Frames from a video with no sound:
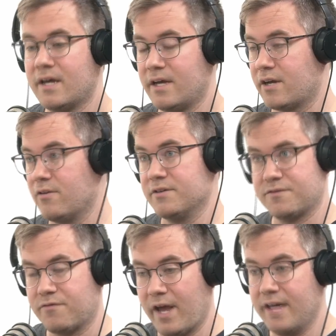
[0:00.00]
a close
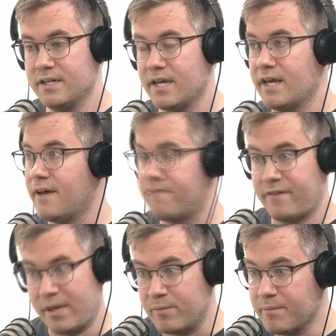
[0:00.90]
friend, a
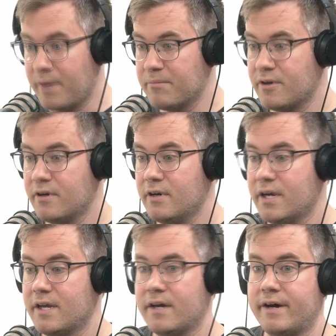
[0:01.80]
family member,
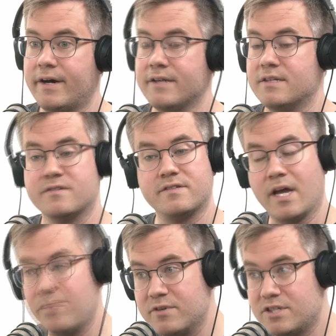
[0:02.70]
a
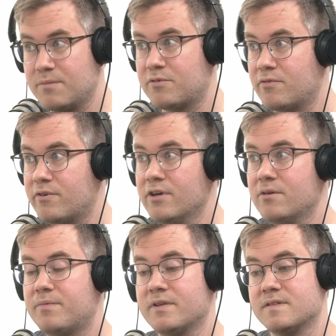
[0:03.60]
discipleship
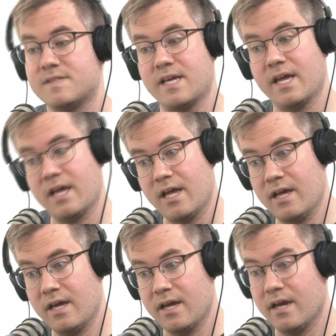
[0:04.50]
group and say,
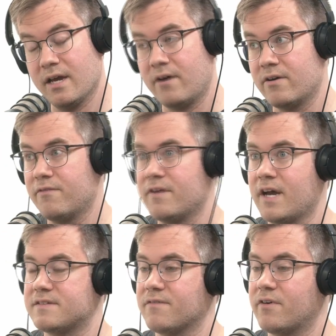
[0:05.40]
"Hey, I don't know if you
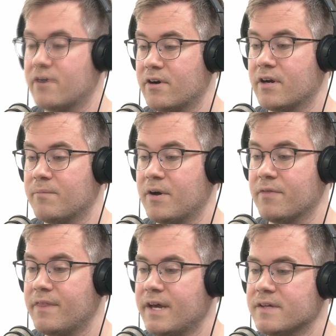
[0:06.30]
guys have heard
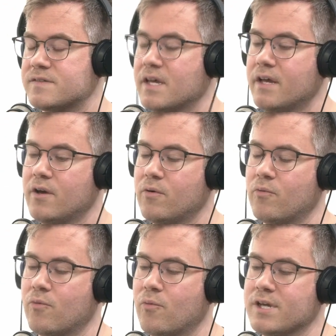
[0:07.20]
about this."
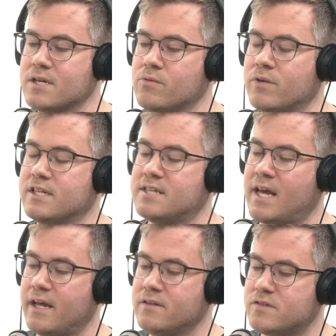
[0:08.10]
we we
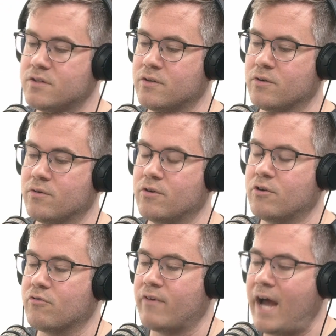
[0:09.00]
tend to
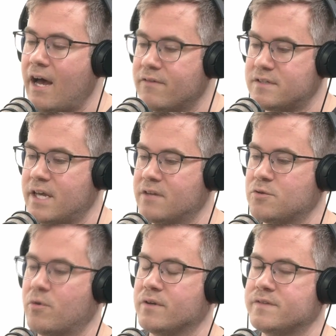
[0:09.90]
gravitate
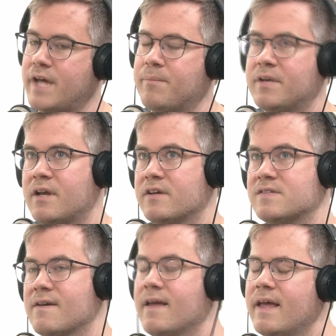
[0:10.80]
towards that
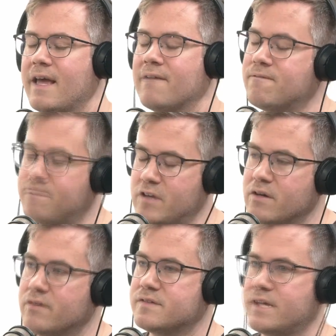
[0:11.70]
because it it
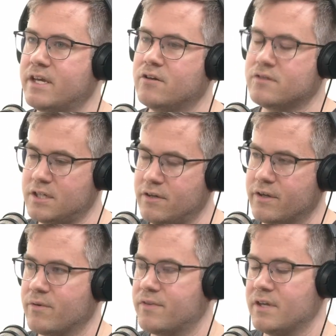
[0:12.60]
feels like you're
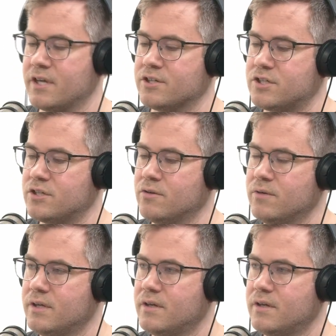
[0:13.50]
dealing with the issue